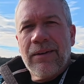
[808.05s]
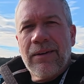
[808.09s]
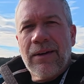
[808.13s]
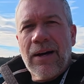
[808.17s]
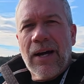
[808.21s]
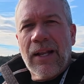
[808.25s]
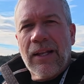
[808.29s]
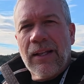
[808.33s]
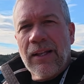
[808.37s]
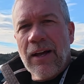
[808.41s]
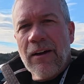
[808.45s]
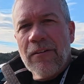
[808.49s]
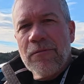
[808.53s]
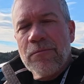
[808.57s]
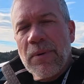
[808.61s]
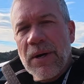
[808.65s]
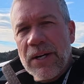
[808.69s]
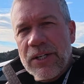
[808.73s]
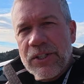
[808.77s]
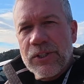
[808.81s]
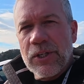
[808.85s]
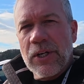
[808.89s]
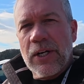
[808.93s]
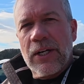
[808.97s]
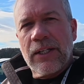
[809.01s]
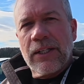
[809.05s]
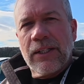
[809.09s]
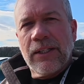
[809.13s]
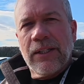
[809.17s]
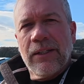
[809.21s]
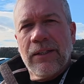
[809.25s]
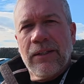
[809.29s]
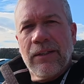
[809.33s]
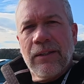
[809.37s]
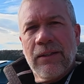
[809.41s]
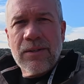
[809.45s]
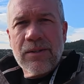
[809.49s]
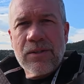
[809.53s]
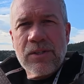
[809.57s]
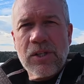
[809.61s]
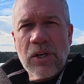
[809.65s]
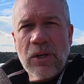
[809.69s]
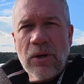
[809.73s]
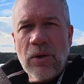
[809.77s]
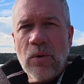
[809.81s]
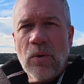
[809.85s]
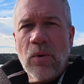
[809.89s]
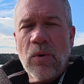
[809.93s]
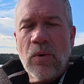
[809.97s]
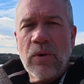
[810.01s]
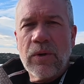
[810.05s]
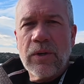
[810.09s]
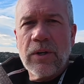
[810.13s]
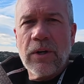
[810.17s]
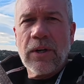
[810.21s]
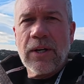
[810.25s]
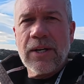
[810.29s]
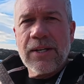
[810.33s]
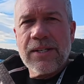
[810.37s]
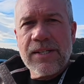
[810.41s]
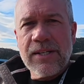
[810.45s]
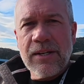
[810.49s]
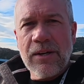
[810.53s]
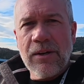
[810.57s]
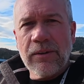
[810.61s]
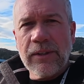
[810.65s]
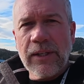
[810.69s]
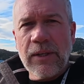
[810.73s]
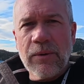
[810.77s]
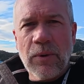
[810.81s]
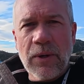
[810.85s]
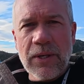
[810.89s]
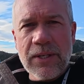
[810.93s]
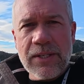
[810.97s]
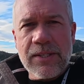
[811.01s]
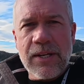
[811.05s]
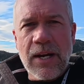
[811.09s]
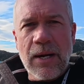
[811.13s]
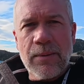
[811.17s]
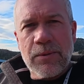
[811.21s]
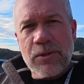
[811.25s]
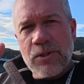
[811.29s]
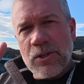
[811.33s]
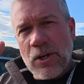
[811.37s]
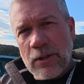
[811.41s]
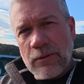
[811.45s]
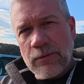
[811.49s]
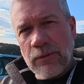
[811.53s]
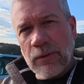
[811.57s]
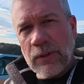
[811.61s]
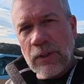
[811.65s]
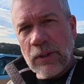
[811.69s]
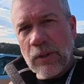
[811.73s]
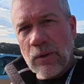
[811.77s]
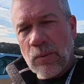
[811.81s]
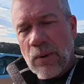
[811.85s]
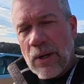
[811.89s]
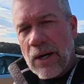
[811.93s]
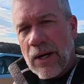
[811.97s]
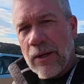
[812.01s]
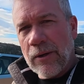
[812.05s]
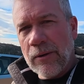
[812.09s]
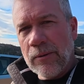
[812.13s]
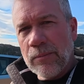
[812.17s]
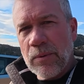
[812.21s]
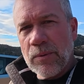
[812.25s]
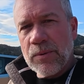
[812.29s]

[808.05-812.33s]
I love my truck. So you're going to see only one Cybertruck for a little while,